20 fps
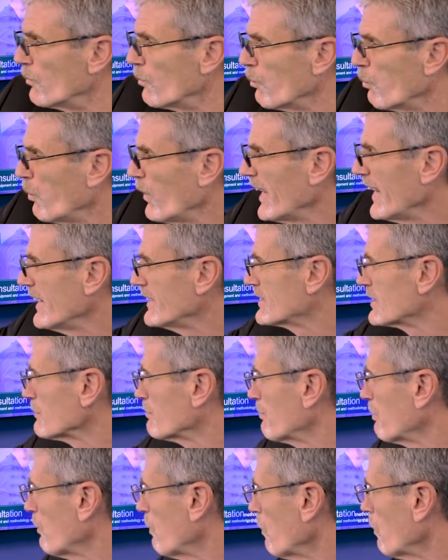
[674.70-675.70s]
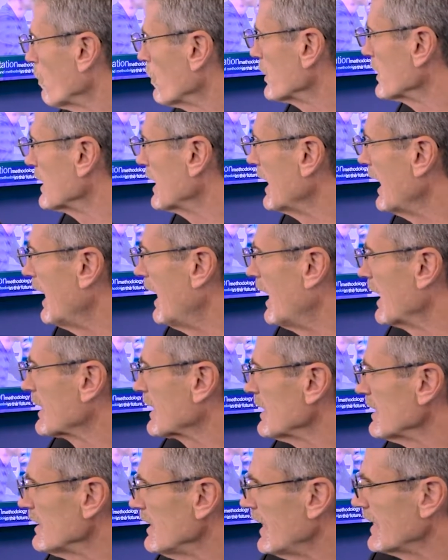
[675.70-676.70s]
We support uh,
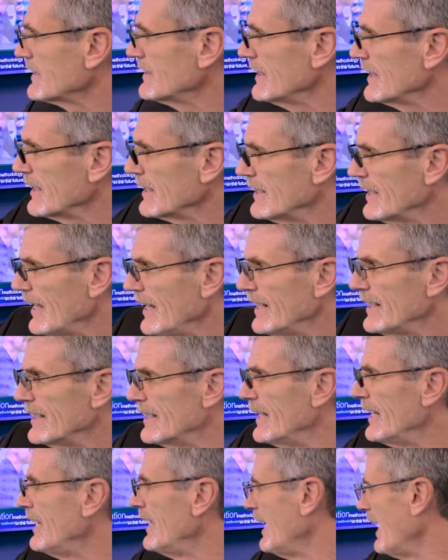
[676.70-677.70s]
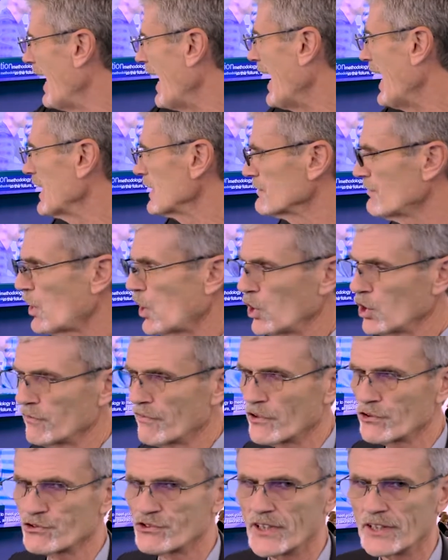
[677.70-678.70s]
collecting data out of all of
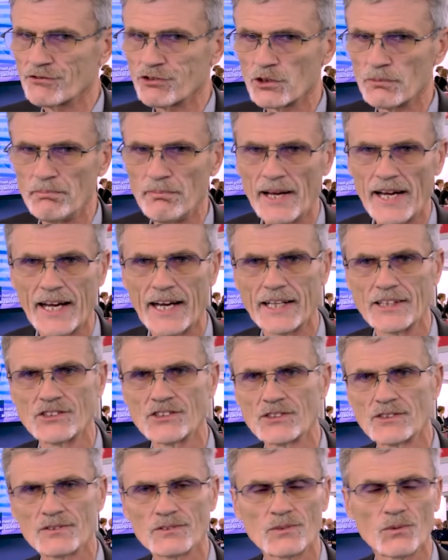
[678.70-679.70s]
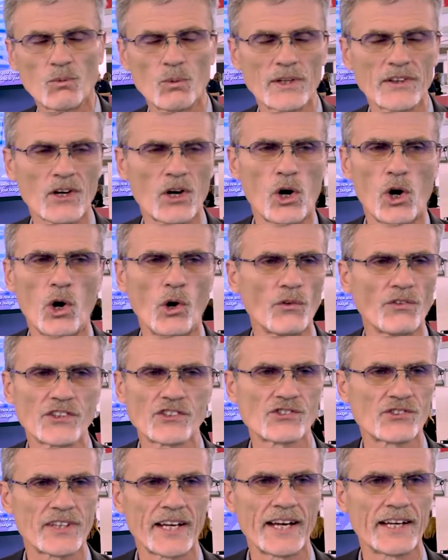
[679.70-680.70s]
those different domains with all the
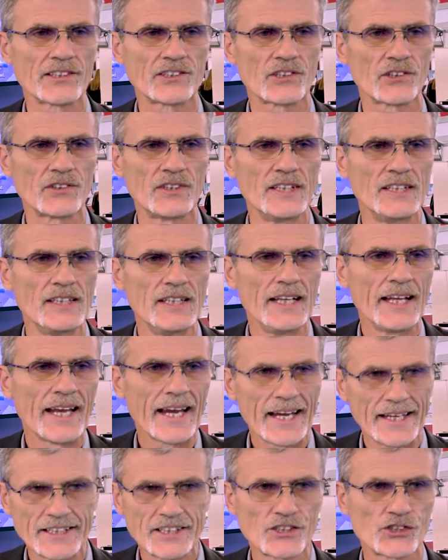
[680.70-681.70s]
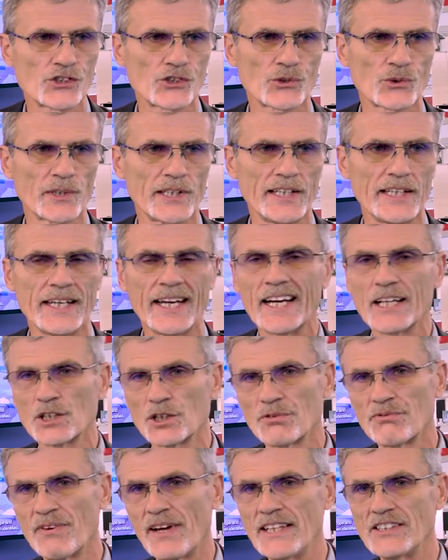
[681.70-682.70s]
standard industry
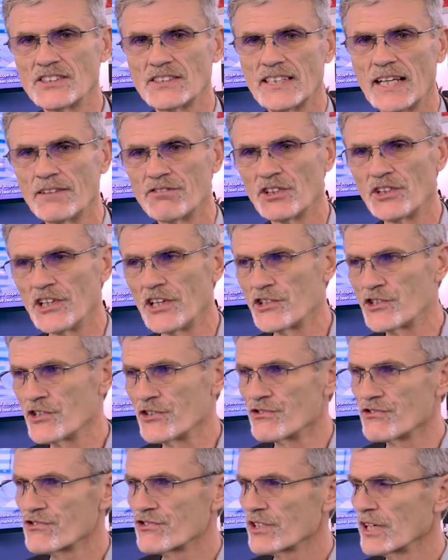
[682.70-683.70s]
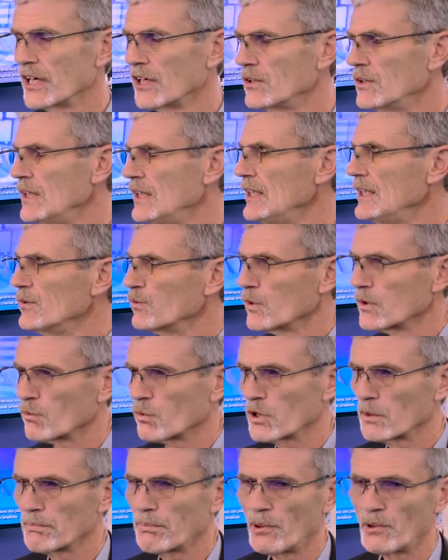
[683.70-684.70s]
interface definitions. So when
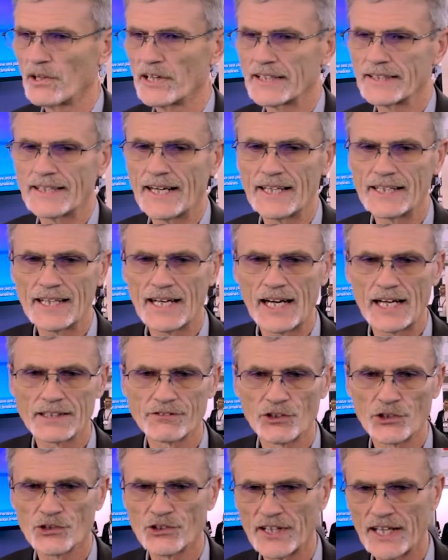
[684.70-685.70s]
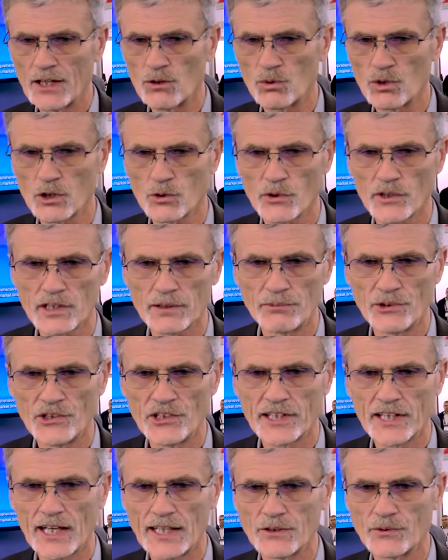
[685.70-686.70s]
we're pulling data out of your network, we're
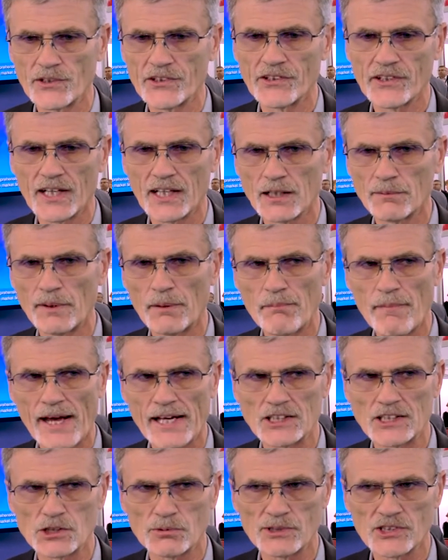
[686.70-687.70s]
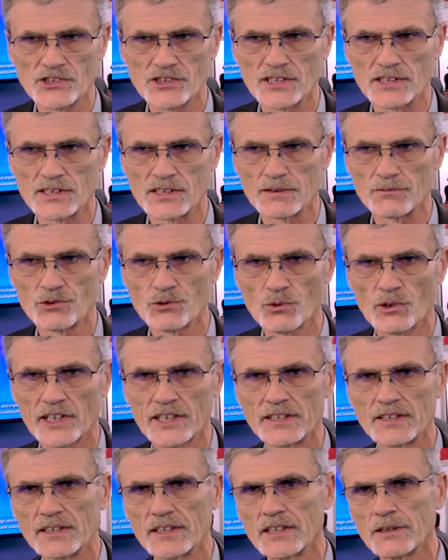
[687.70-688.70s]
communicating with your element management systems. We're
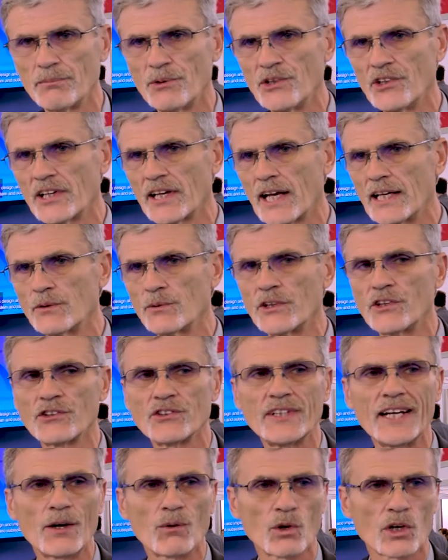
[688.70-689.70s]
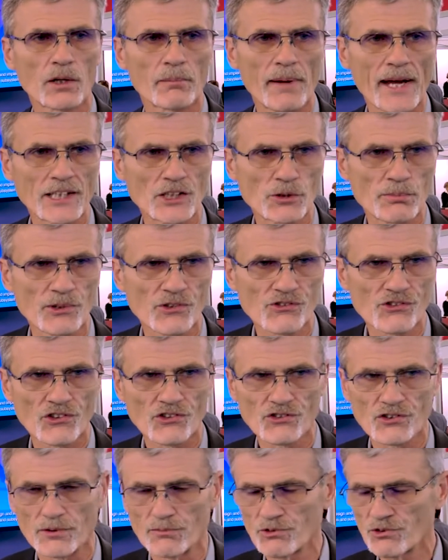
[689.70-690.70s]
communicating with your network management
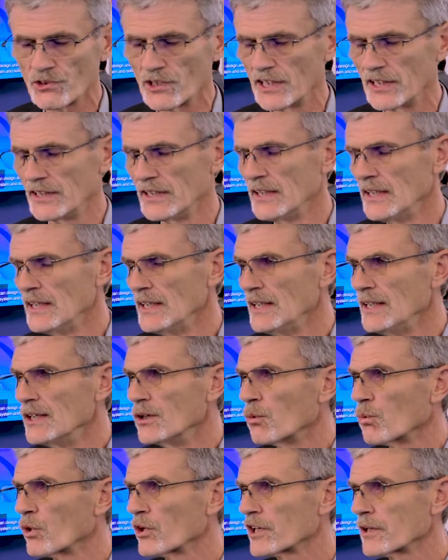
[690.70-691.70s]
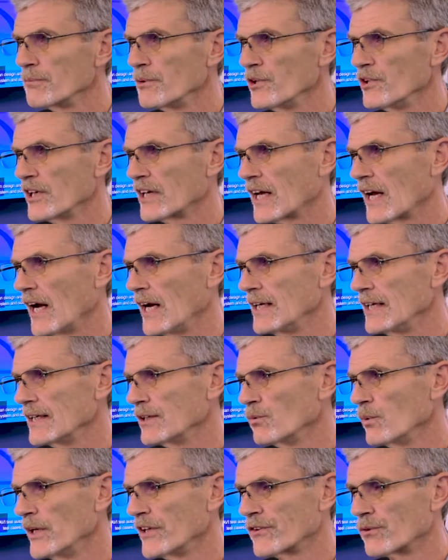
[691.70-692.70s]
systems, right? We're communicating
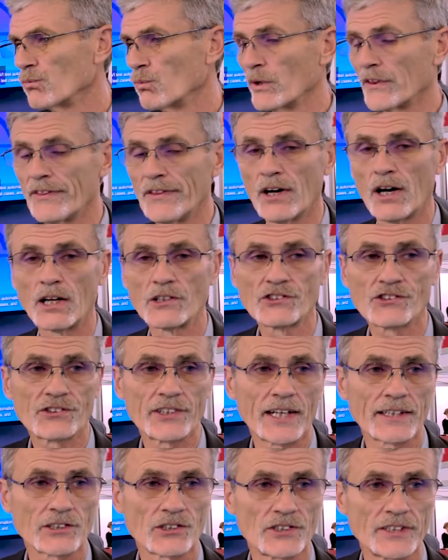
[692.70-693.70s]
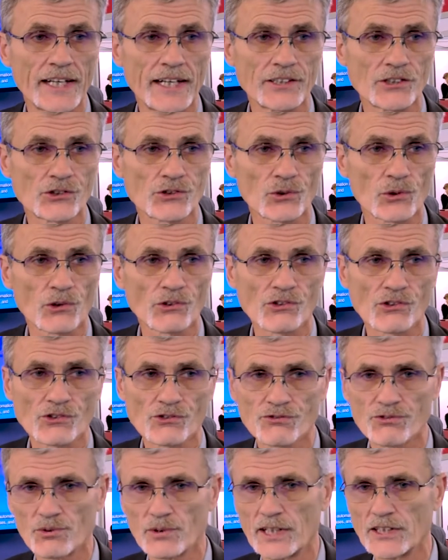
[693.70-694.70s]
with, with non-standard data sources.
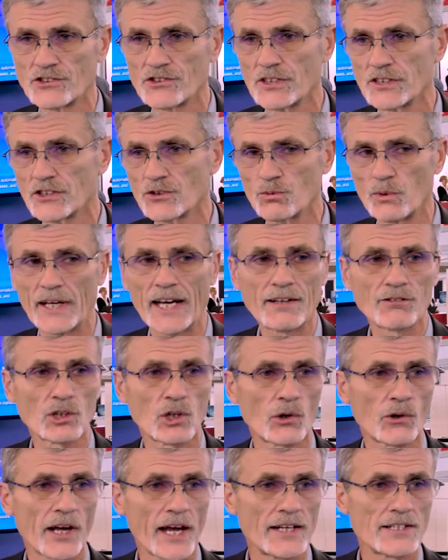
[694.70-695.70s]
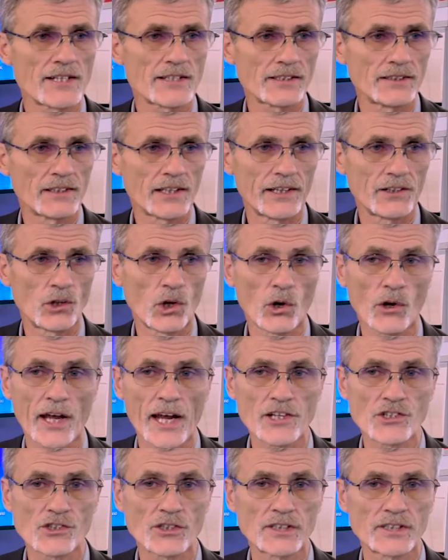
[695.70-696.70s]
For instance, we have a location,
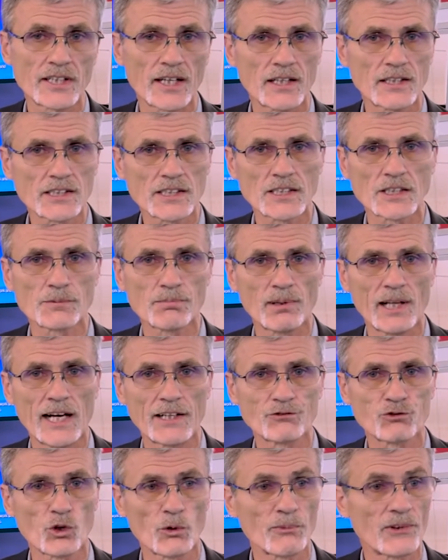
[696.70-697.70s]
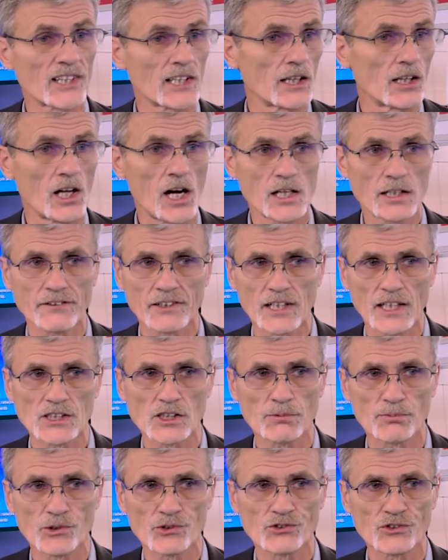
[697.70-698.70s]
location intelligence platform that a lot of
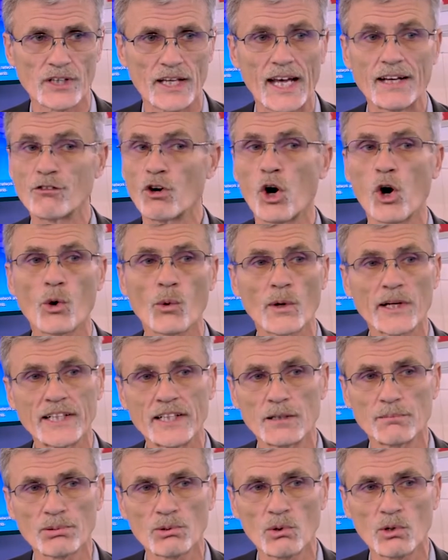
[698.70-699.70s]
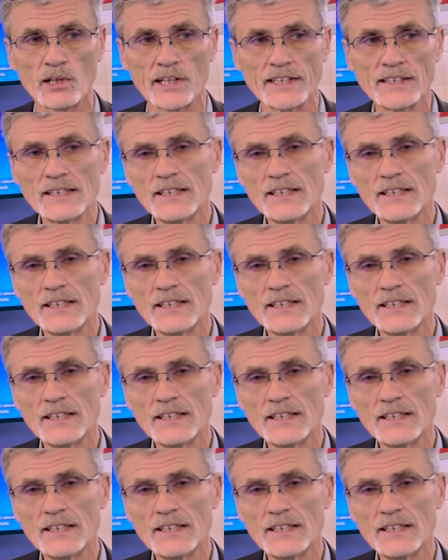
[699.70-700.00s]
customers have already deployed.